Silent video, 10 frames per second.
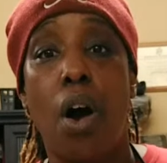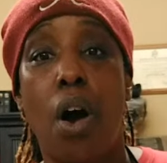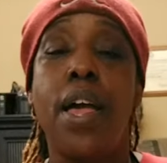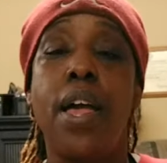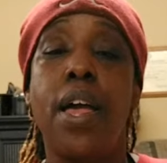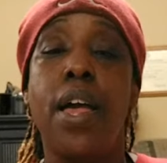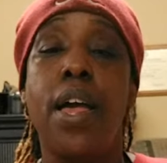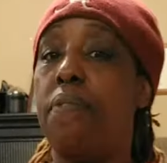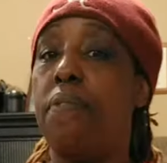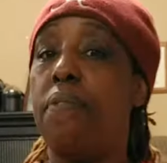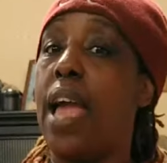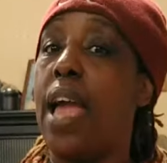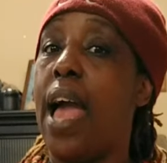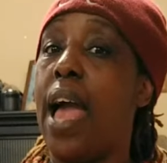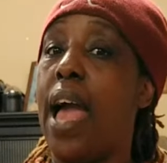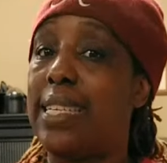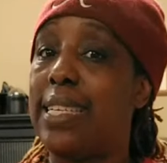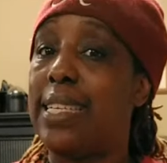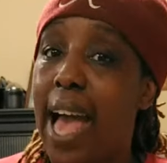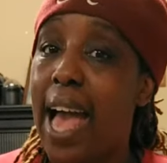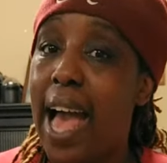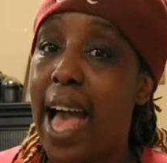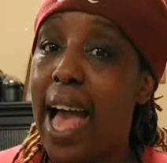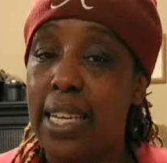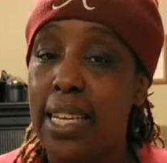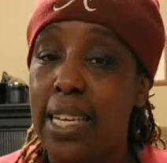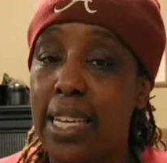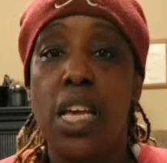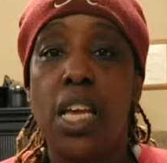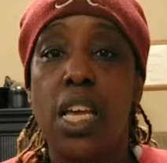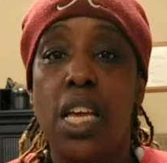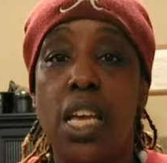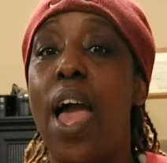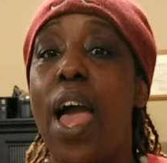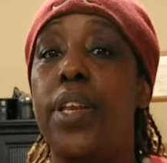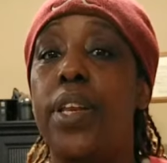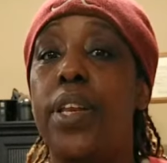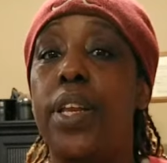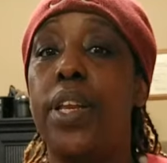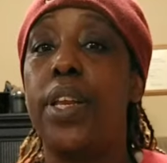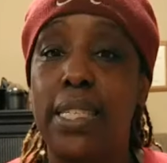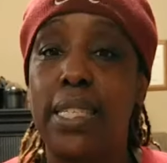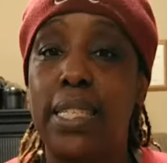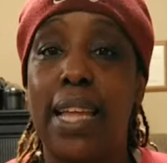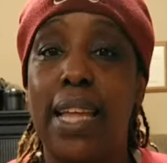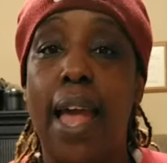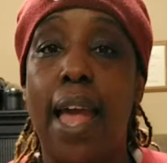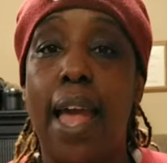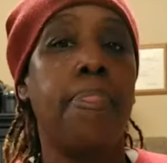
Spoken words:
you can't figure out how to size it, if you have any questions like that,